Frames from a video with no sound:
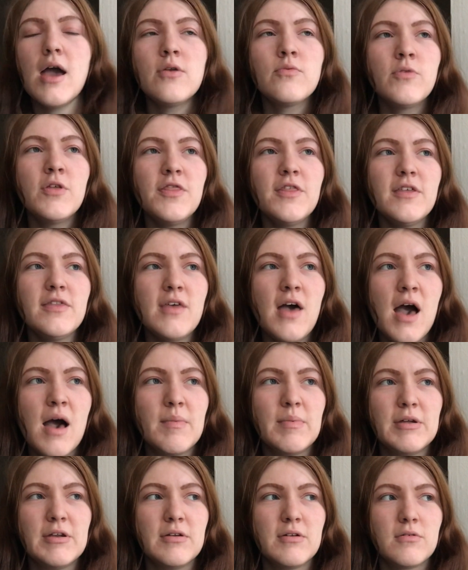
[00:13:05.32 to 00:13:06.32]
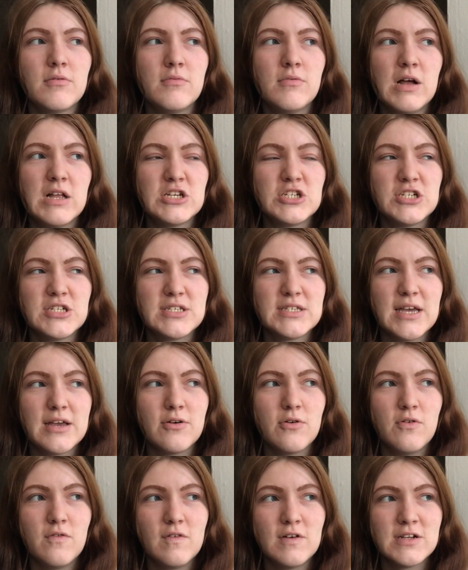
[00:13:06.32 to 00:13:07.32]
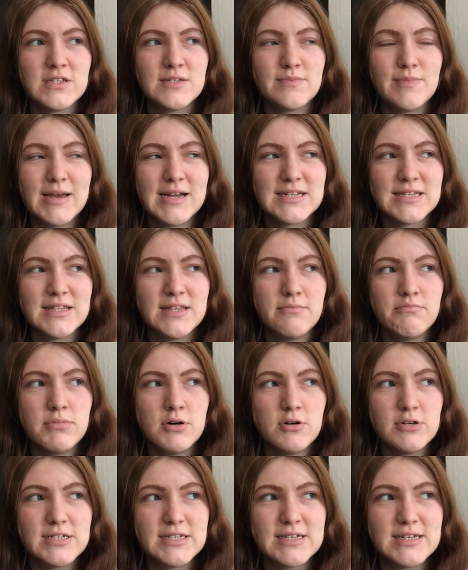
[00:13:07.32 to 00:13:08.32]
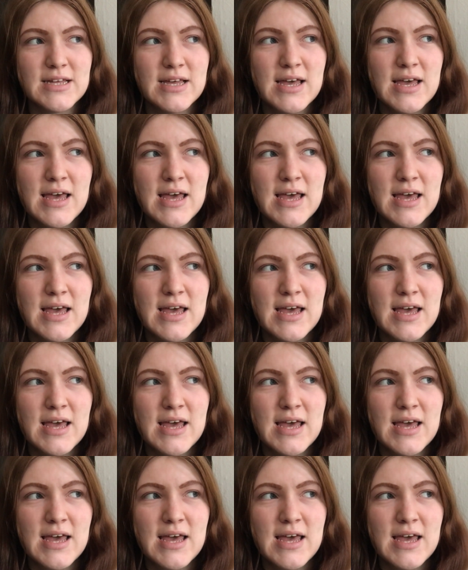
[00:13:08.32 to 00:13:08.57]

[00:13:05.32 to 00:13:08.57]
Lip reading: And one thing that happened while she's like over inspecting the body,